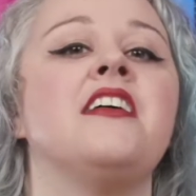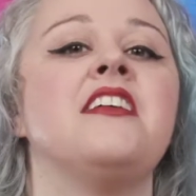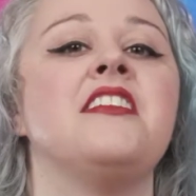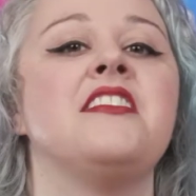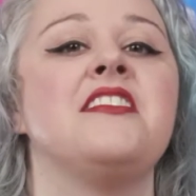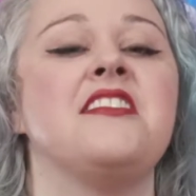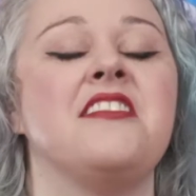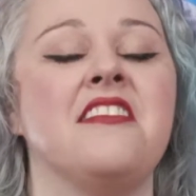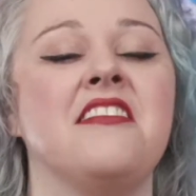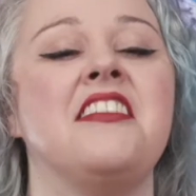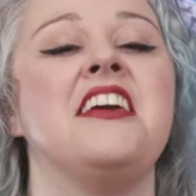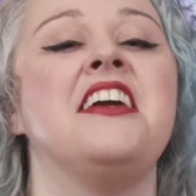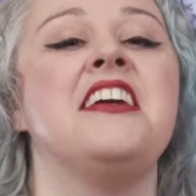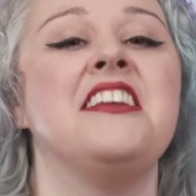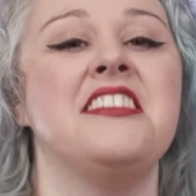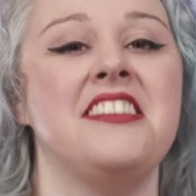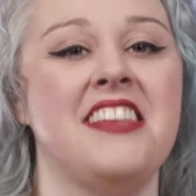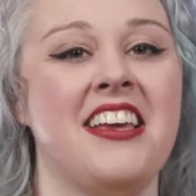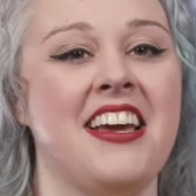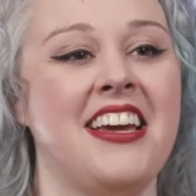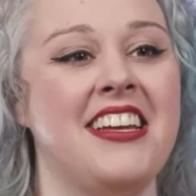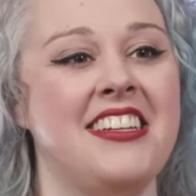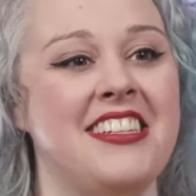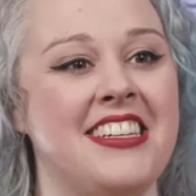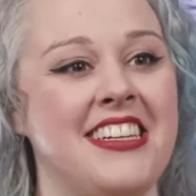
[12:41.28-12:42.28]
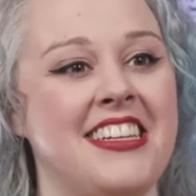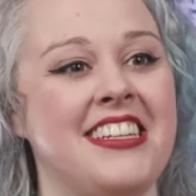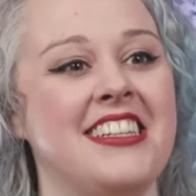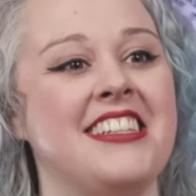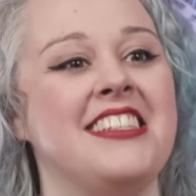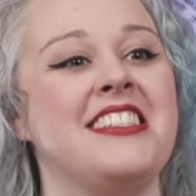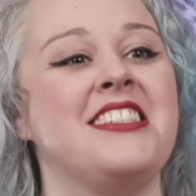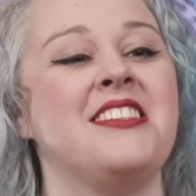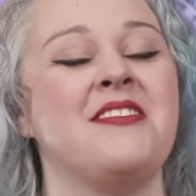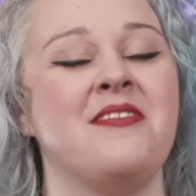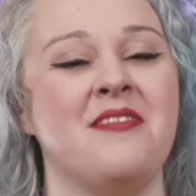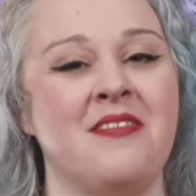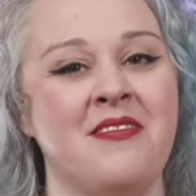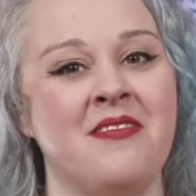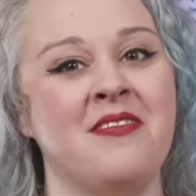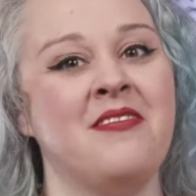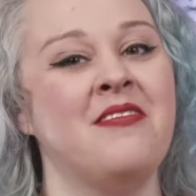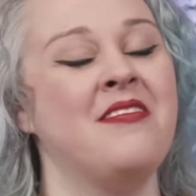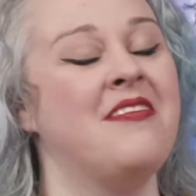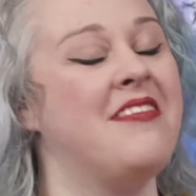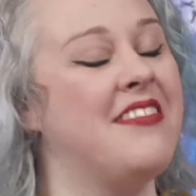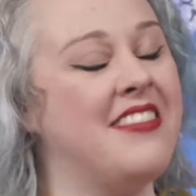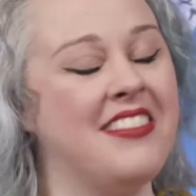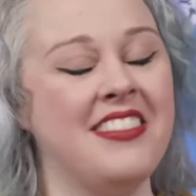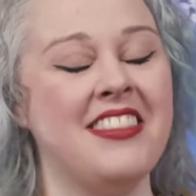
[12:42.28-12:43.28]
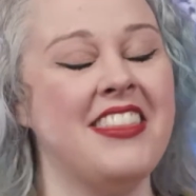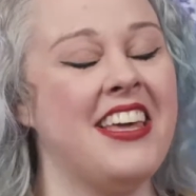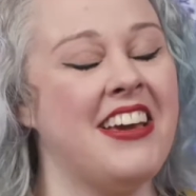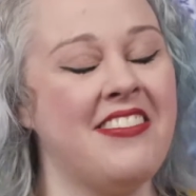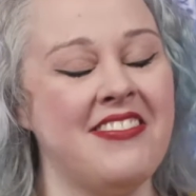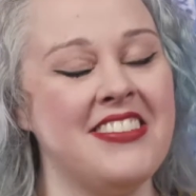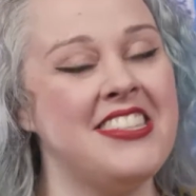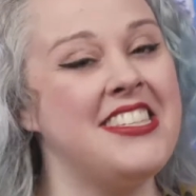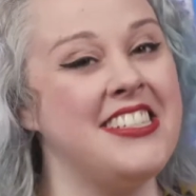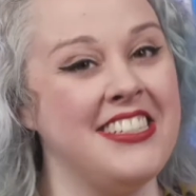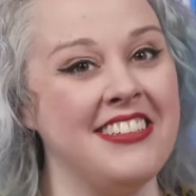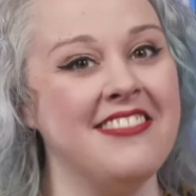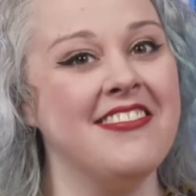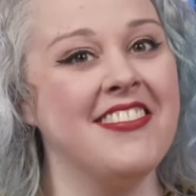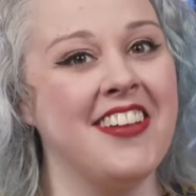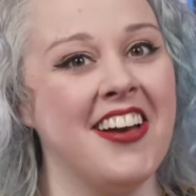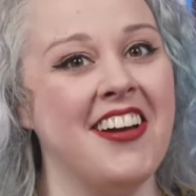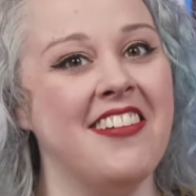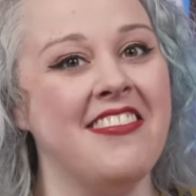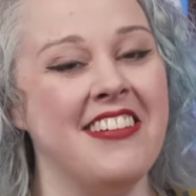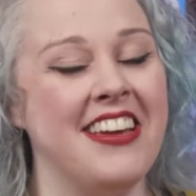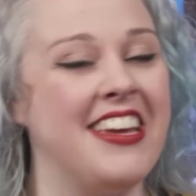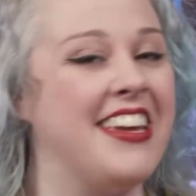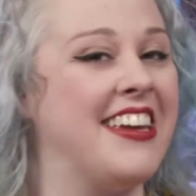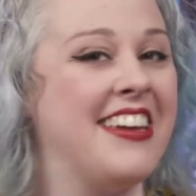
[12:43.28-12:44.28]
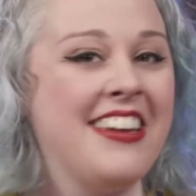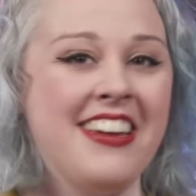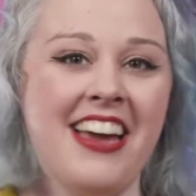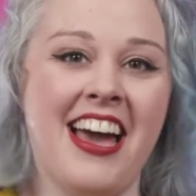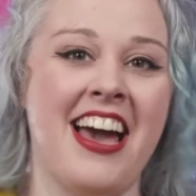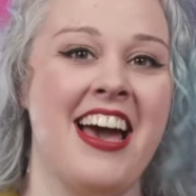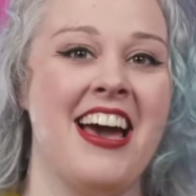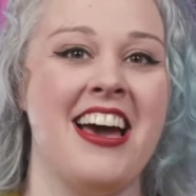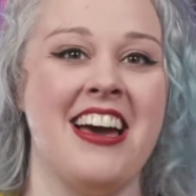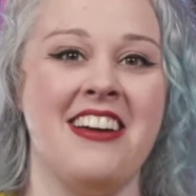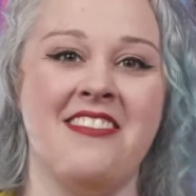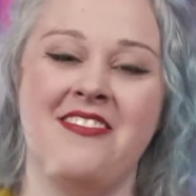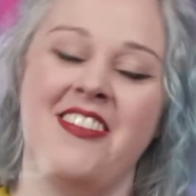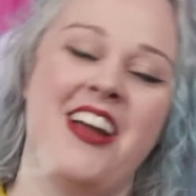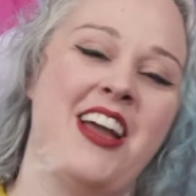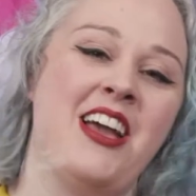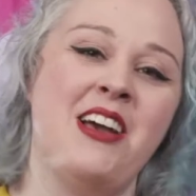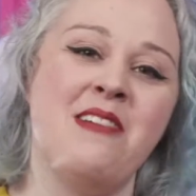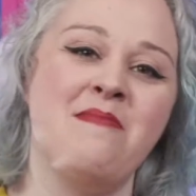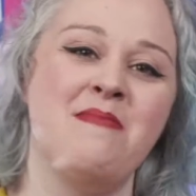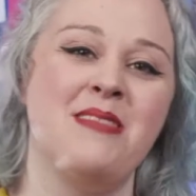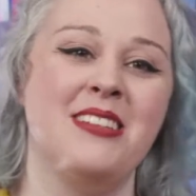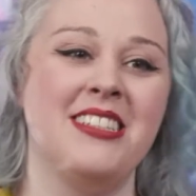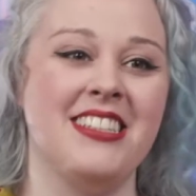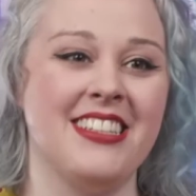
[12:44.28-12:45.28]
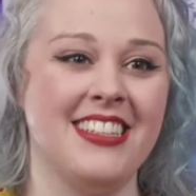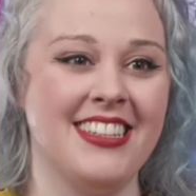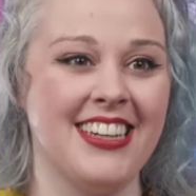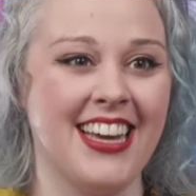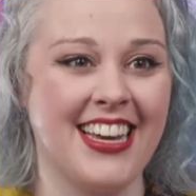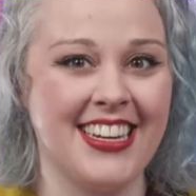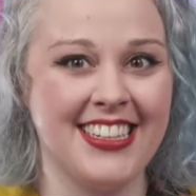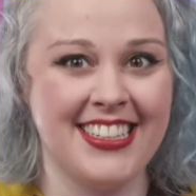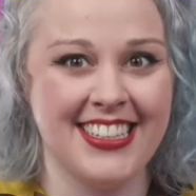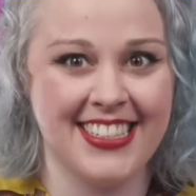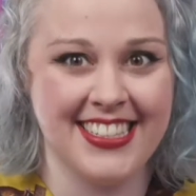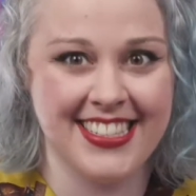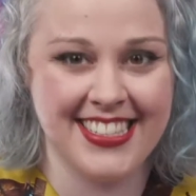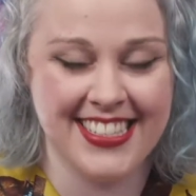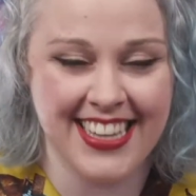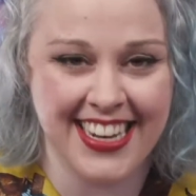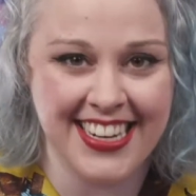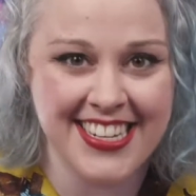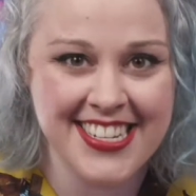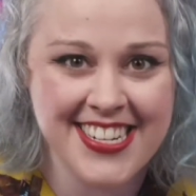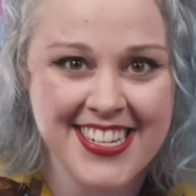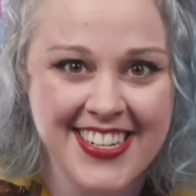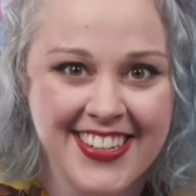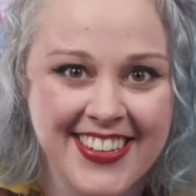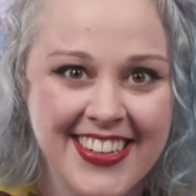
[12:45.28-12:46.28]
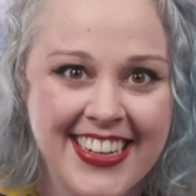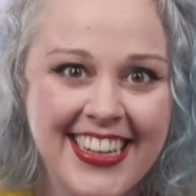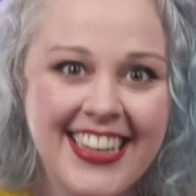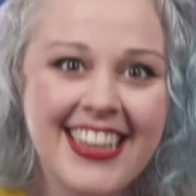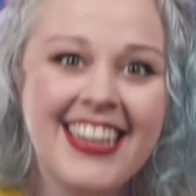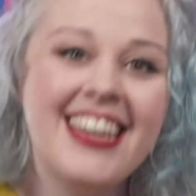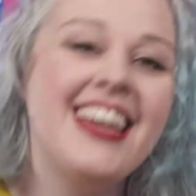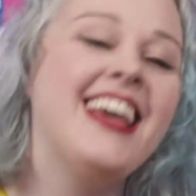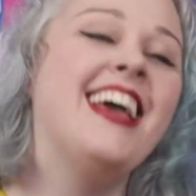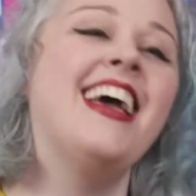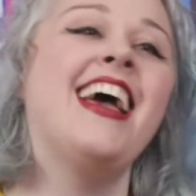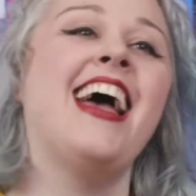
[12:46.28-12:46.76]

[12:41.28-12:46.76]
So these ideas, they were still going right up into the 19th century.